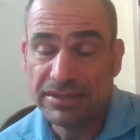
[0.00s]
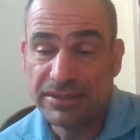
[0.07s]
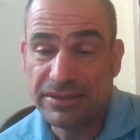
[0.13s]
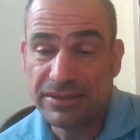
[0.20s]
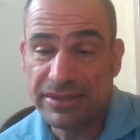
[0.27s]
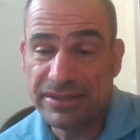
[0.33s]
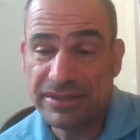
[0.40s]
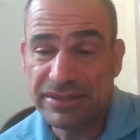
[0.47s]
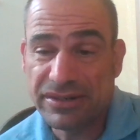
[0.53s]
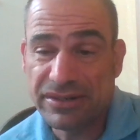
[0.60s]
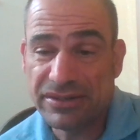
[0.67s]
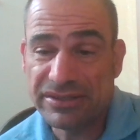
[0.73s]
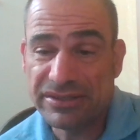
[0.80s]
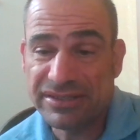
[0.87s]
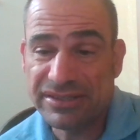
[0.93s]
So these
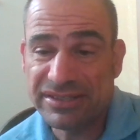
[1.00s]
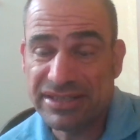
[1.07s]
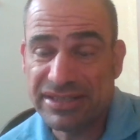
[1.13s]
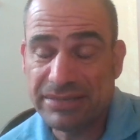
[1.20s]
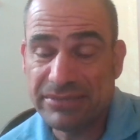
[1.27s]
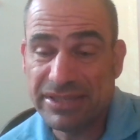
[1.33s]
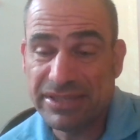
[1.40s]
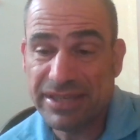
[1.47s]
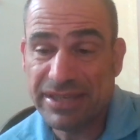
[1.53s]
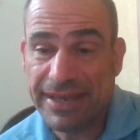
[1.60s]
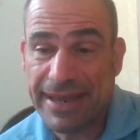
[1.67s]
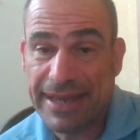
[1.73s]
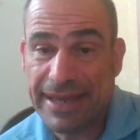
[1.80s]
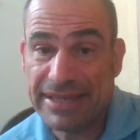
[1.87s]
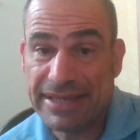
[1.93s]
are some of
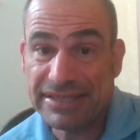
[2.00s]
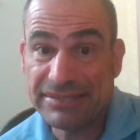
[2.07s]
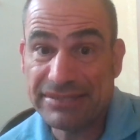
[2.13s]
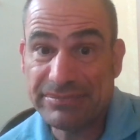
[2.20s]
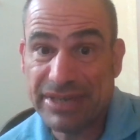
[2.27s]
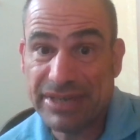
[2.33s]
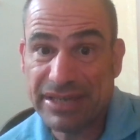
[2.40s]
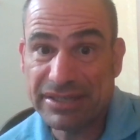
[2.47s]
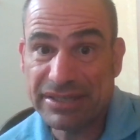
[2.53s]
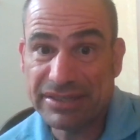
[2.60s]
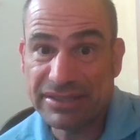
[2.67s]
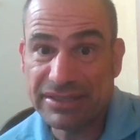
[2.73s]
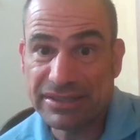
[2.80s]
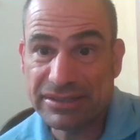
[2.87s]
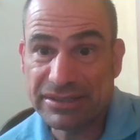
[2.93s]
the
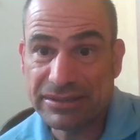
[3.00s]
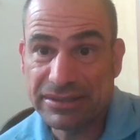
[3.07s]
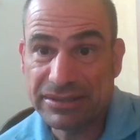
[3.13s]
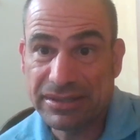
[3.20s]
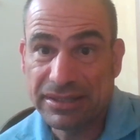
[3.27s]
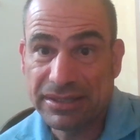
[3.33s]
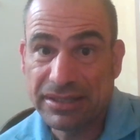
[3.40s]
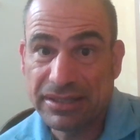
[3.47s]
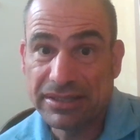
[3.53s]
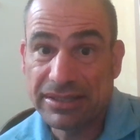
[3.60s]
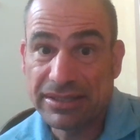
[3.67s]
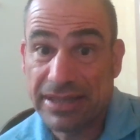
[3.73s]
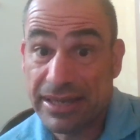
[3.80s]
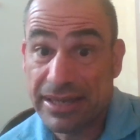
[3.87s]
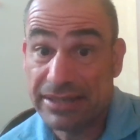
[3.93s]
aspects
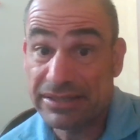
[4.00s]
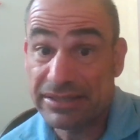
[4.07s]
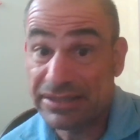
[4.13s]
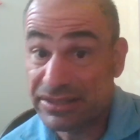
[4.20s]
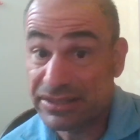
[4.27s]
that